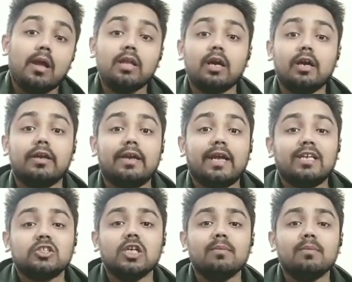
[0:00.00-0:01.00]
The
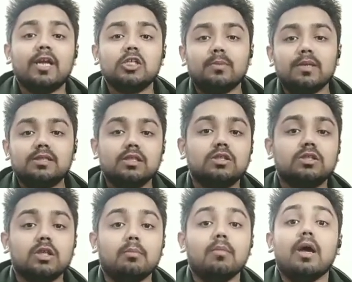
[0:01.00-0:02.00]
credential management
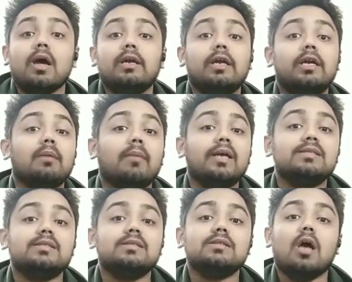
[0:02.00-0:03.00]
system
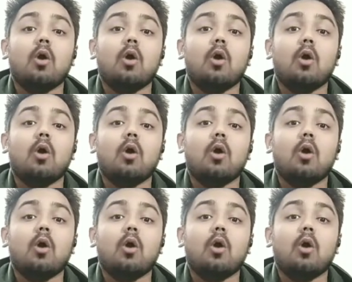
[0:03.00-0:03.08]
determines